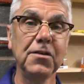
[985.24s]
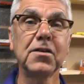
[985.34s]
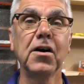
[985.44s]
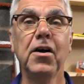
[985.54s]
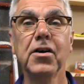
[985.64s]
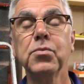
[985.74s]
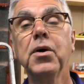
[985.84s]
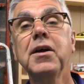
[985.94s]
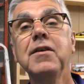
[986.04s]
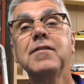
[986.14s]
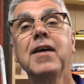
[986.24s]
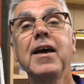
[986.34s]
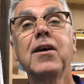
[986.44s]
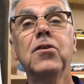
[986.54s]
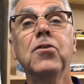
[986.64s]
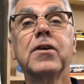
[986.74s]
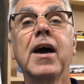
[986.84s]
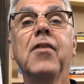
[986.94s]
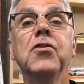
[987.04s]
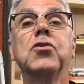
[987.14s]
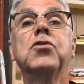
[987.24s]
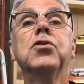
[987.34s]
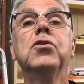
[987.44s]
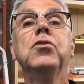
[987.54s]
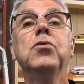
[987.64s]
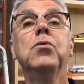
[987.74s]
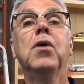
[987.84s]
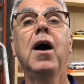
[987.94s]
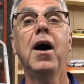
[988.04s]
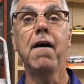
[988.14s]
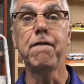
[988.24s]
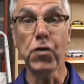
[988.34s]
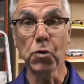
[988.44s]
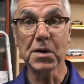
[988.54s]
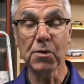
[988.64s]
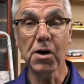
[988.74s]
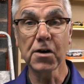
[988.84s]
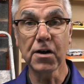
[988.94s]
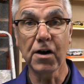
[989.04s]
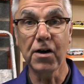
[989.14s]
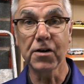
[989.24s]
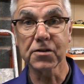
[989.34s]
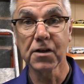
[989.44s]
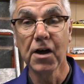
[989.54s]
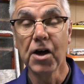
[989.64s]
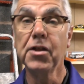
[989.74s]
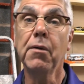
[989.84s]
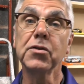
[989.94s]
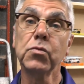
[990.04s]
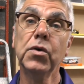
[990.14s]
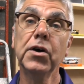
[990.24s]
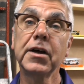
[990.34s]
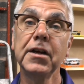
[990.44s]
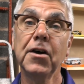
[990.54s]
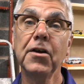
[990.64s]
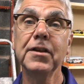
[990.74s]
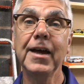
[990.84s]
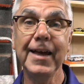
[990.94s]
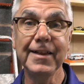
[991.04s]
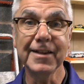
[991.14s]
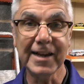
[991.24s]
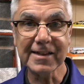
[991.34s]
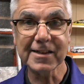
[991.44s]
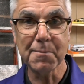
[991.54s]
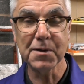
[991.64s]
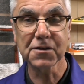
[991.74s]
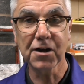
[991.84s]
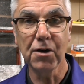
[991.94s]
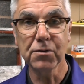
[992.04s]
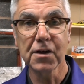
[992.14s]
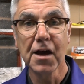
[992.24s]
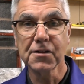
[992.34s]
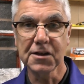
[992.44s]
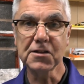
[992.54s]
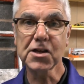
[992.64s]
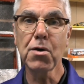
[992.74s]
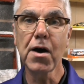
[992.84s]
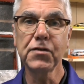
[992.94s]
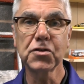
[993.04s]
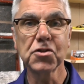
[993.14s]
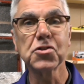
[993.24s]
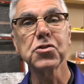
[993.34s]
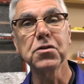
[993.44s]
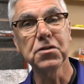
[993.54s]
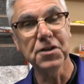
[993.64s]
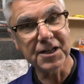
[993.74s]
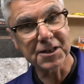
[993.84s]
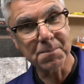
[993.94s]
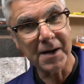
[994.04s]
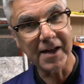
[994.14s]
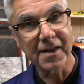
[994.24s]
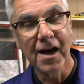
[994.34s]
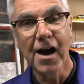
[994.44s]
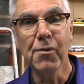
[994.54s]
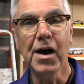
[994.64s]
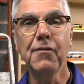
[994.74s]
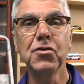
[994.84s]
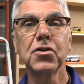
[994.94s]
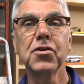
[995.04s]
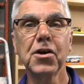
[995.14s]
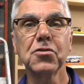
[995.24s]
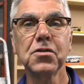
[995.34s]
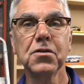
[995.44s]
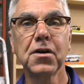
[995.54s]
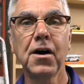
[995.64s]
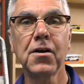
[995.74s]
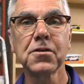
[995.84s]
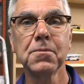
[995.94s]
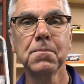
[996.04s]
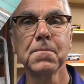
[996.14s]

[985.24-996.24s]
you guys, why don't you take a look at the two Formula 1 cars that I was working on in the last episode. So let's go over to the scrutineer's bay and we'll have a look at those two cars.